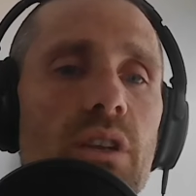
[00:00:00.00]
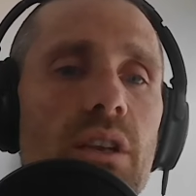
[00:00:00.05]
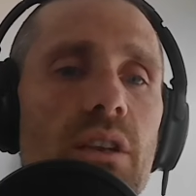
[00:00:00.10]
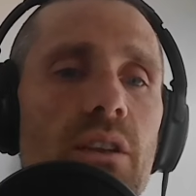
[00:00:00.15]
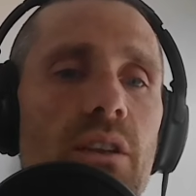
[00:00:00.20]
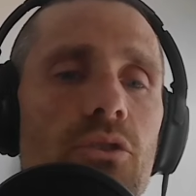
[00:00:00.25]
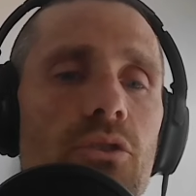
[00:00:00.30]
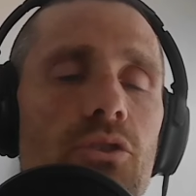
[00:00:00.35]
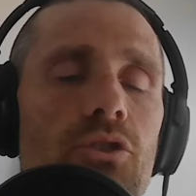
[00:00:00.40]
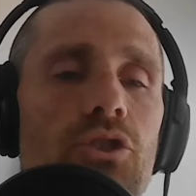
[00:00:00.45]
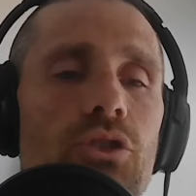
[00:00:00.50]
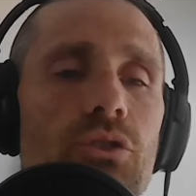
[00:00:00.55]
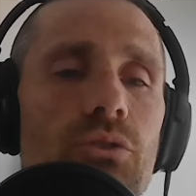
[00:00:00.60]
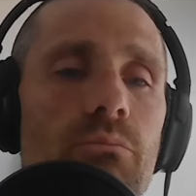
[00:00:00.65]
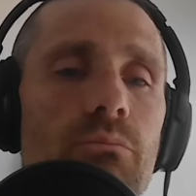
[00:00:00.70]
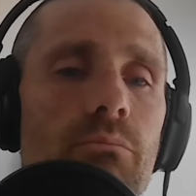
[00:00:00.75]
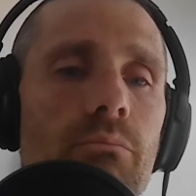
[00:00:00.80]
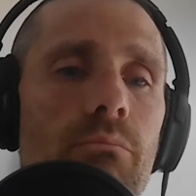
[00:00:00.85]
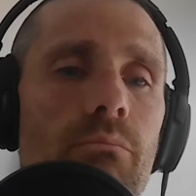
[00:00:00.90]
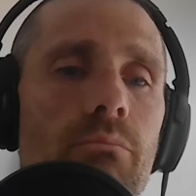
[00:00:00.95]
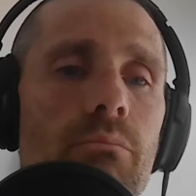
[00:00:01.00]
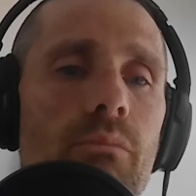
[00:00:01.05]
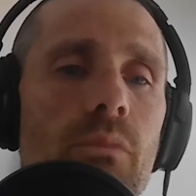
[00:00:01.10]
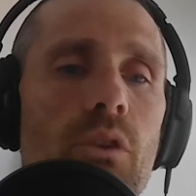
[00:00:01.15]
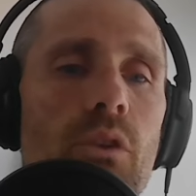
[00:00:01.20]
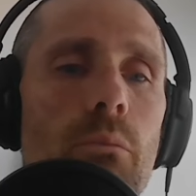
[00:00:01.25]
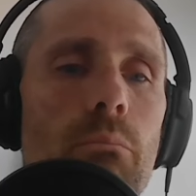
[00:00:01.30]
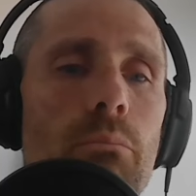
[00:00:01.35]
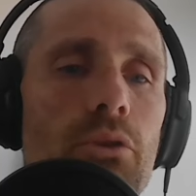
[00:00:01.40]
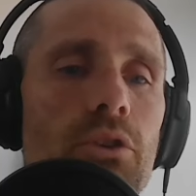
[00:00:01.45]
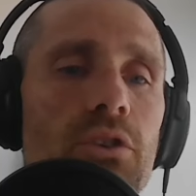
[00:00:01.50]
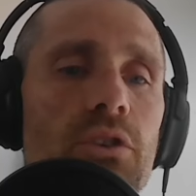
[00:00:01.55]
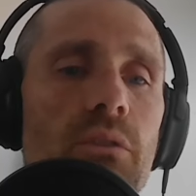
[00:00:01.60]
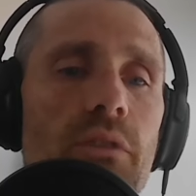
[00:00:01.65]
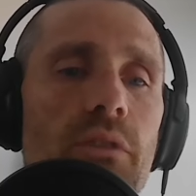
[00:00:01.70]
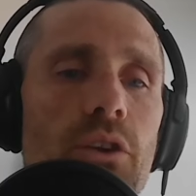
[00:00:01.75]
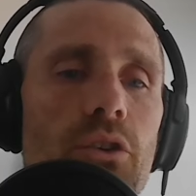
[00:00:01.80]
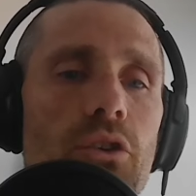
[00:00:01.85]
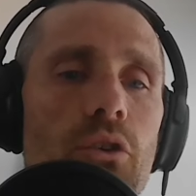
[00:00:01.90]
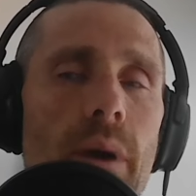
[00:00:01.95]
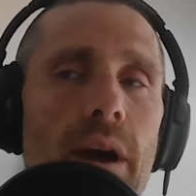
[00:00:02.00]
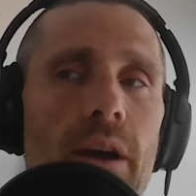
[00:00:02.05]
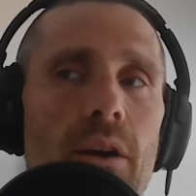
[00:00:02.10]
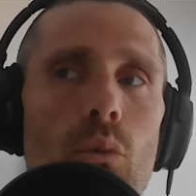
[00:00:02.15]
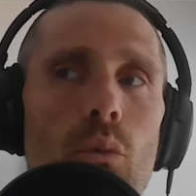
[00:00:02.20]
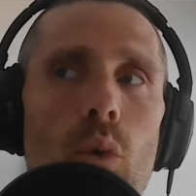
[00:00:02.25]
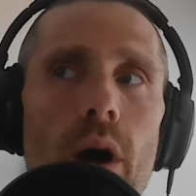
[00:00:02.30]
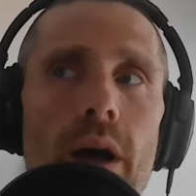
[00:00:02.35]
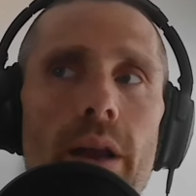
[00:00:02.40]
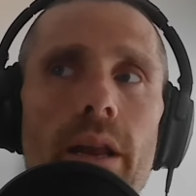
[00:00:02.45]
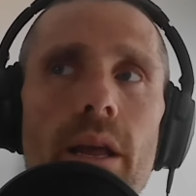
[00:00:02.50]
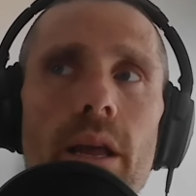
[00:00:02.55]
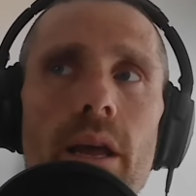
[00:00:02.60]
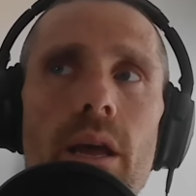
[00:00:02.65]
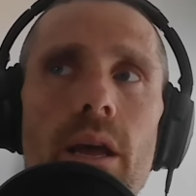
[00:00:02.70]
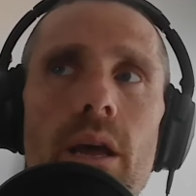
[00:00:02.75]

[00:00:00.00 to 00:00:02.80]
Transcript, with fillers: and you should, you know, persevere no matter what.